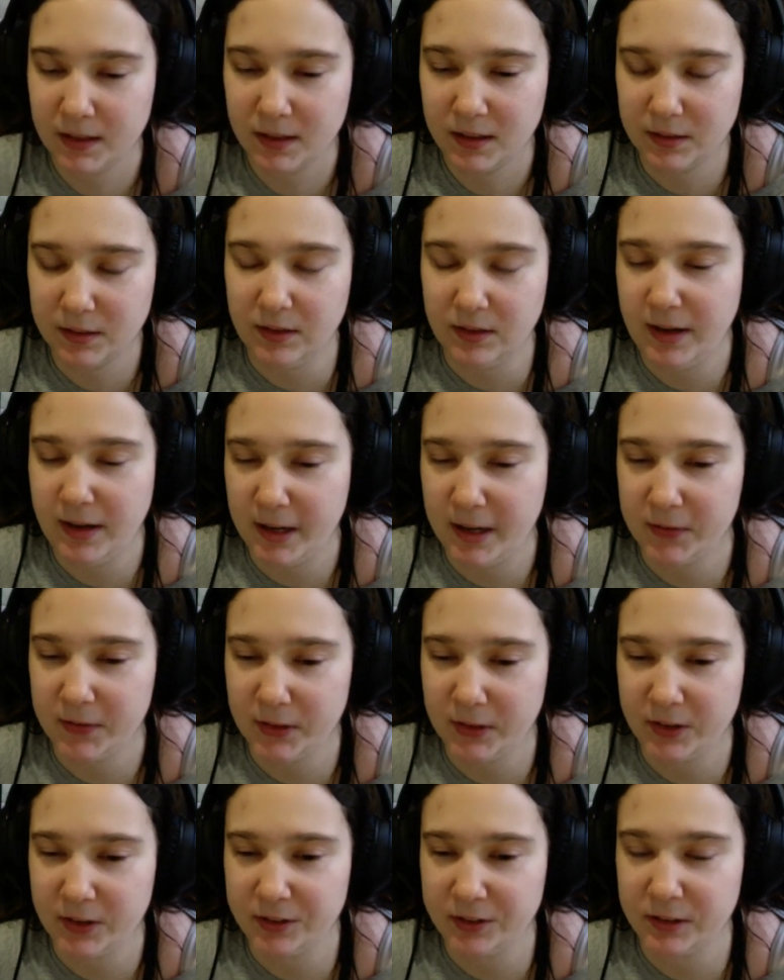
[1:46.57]
the
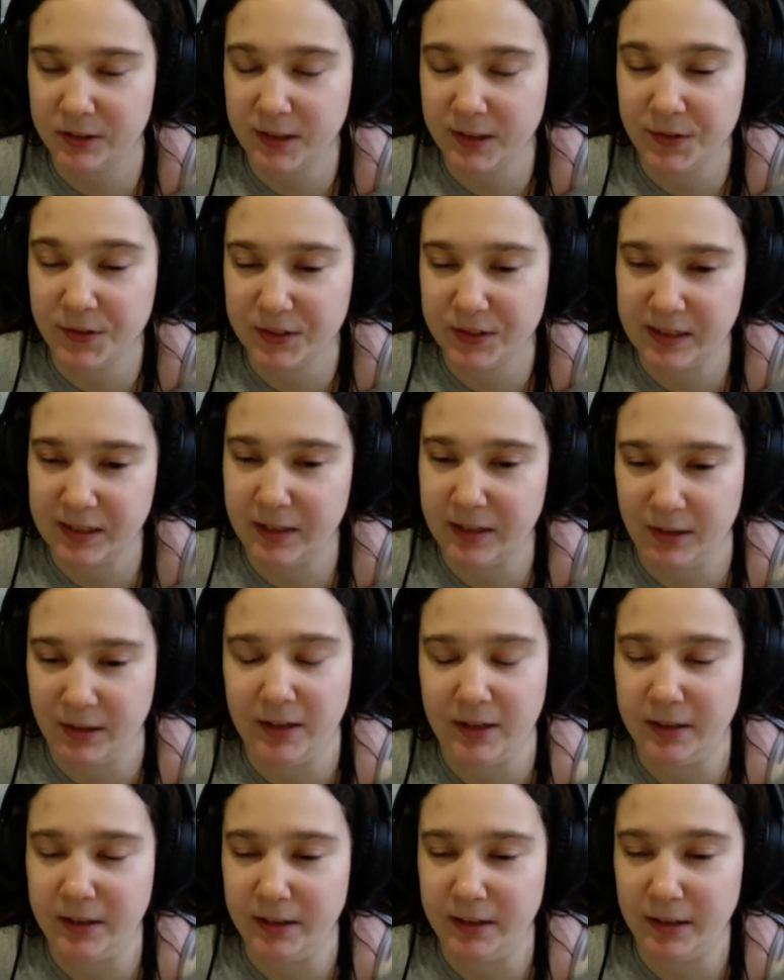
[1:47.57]
anniversary of Stan Lee
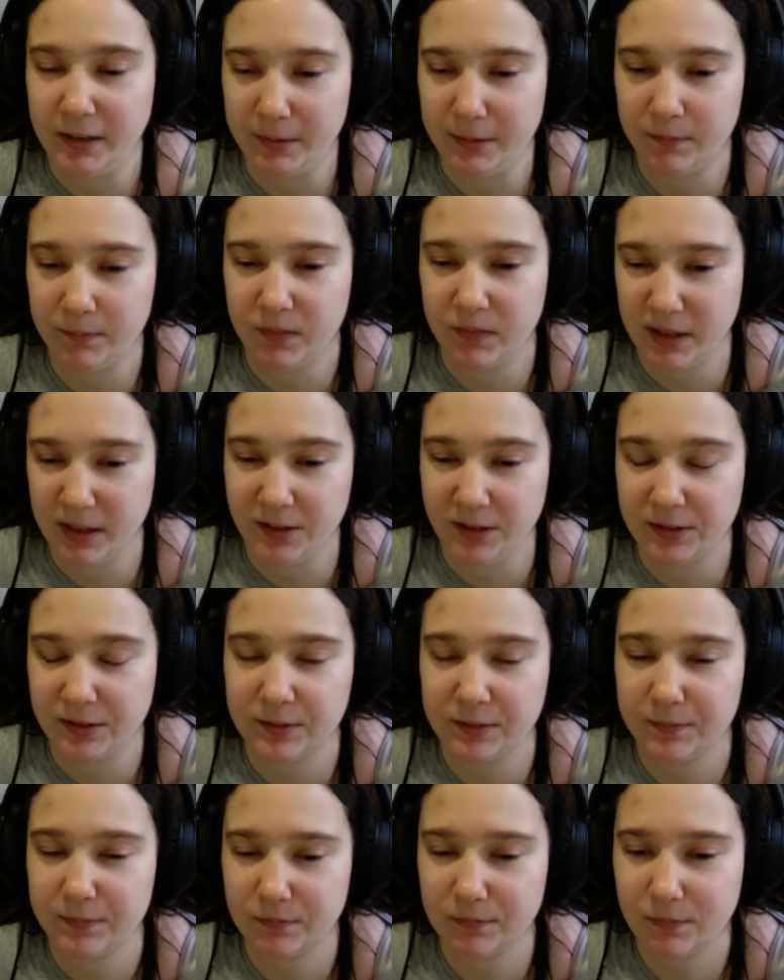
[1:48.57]
dying.
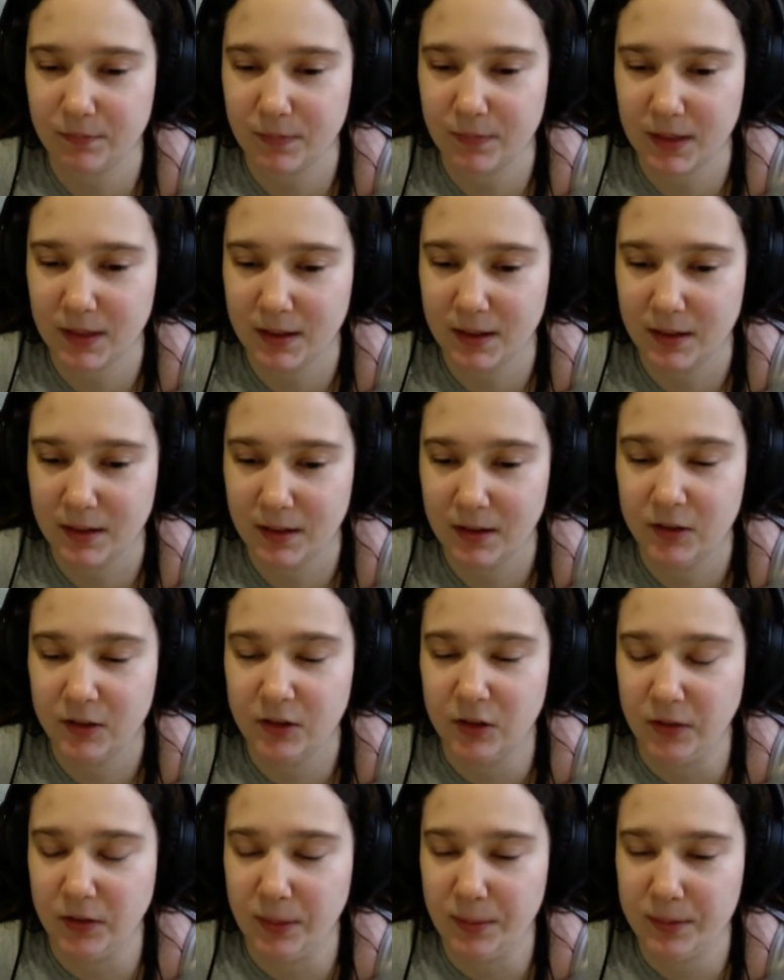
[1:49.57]
Yes,
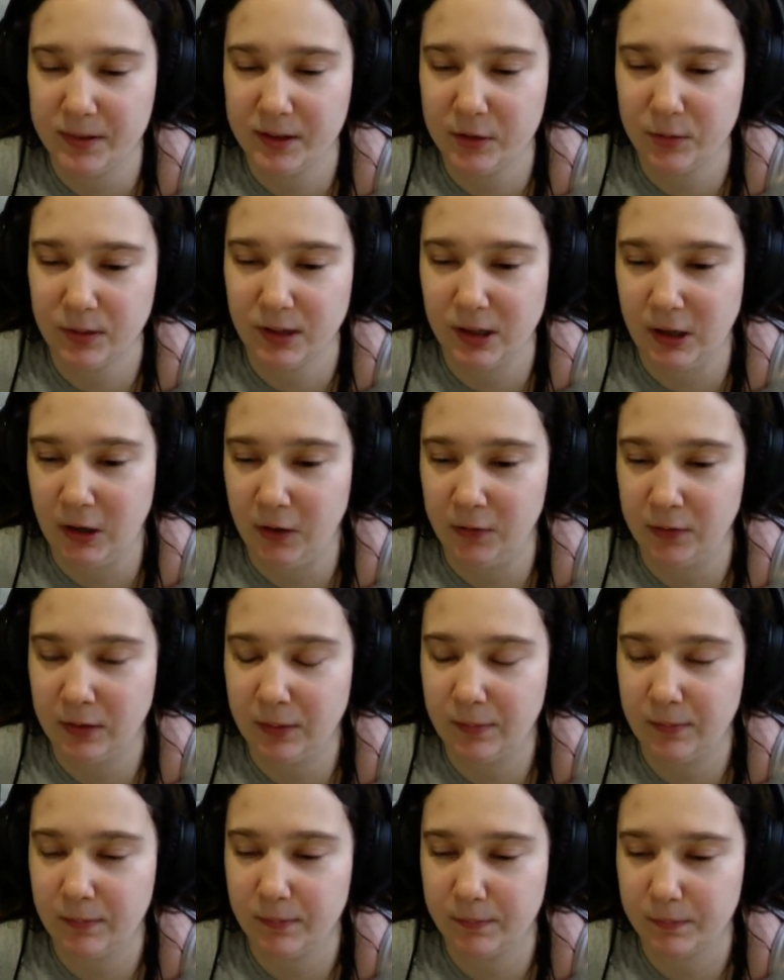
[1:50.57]
November the 12th,
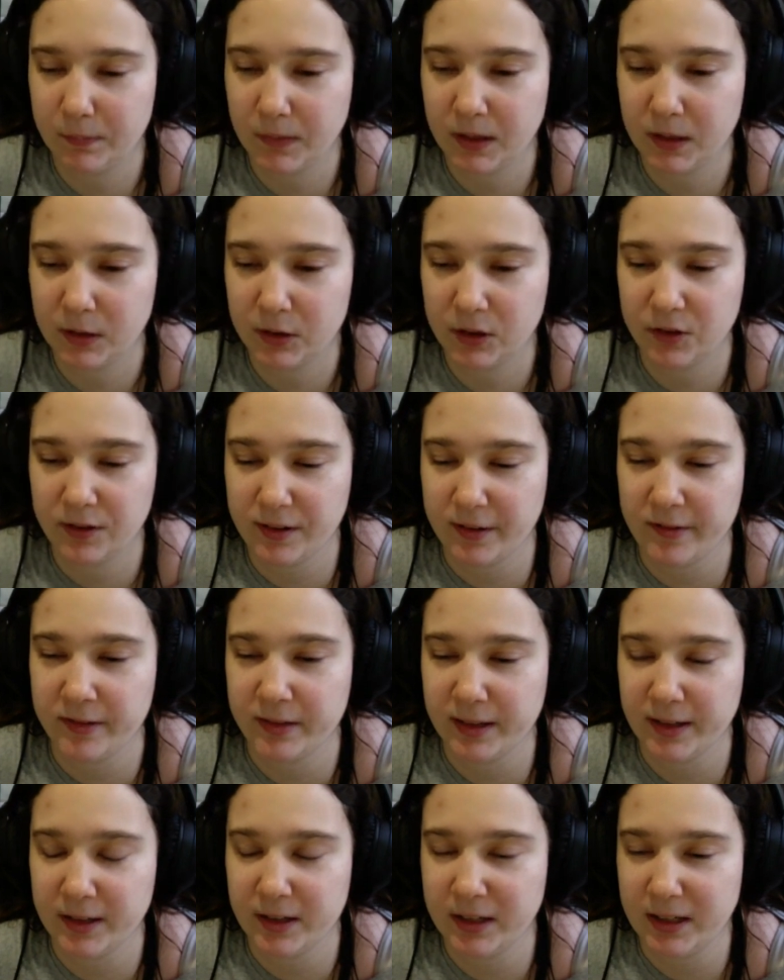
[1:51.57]

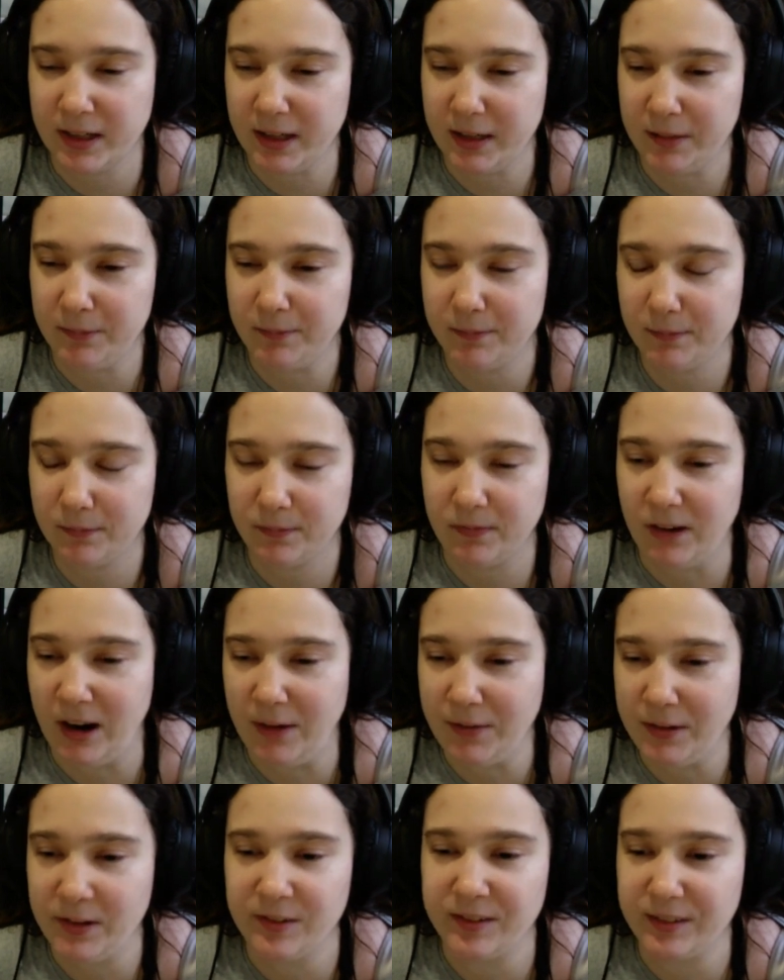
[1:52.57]
2018, 5
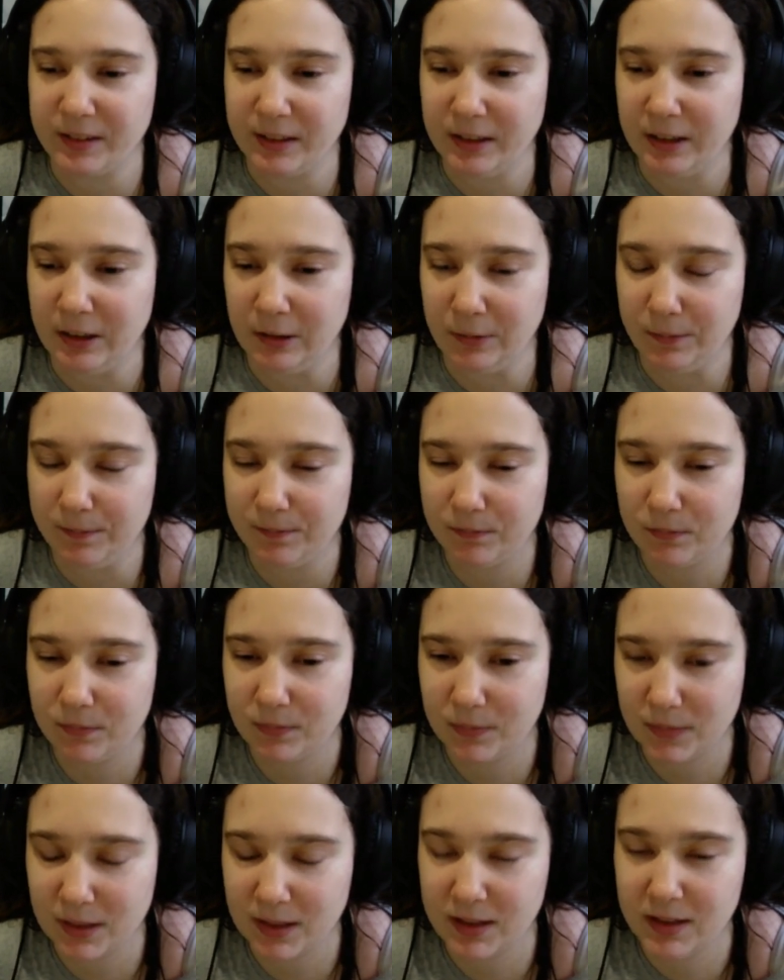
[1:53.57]
years ago,
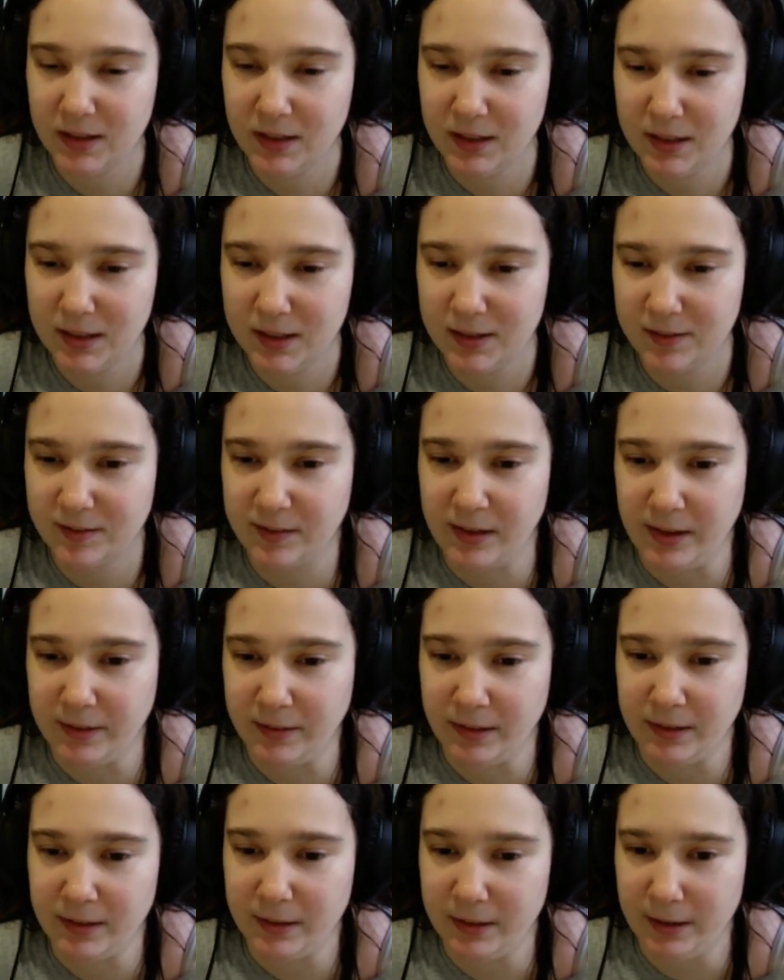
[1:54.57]
Stan
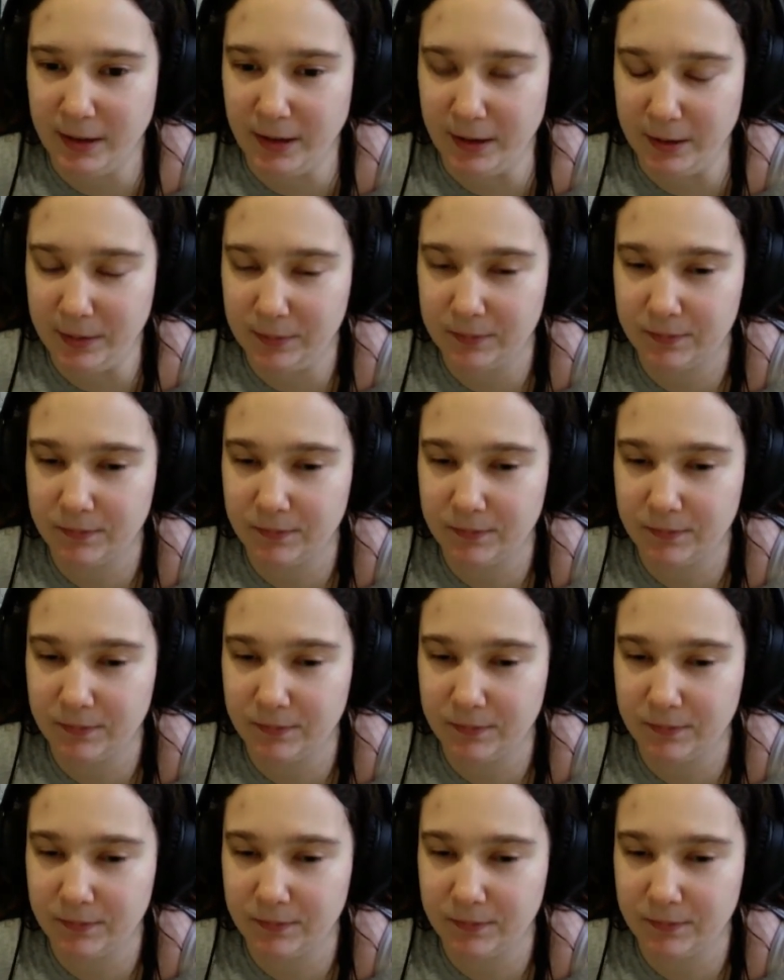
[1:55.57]
Lee died.